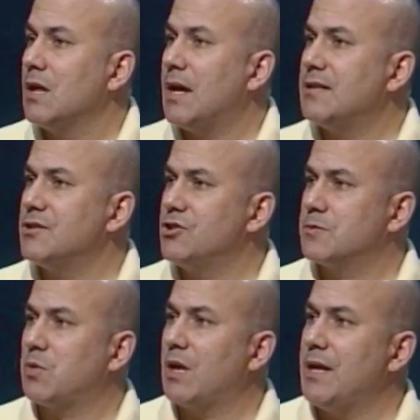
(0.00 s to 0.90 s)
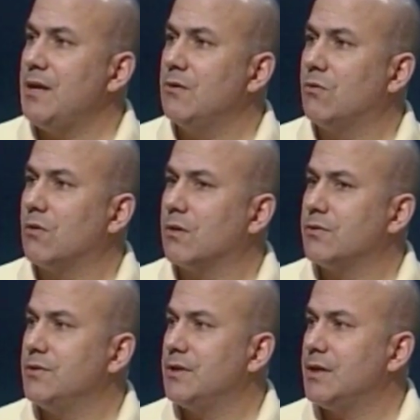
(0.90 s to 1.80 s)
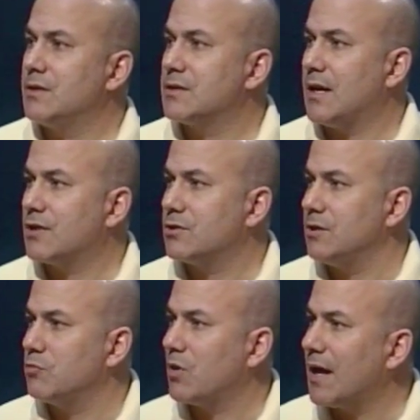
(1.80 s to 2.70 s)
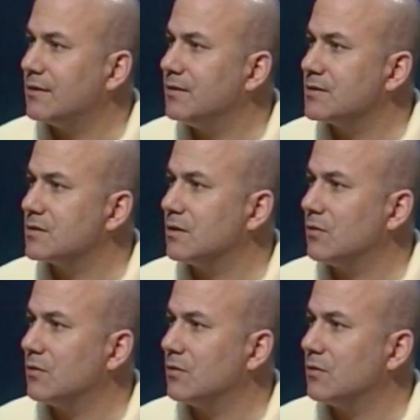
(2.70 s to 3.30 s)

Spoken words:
And is it just playing, or do the kids actually practice?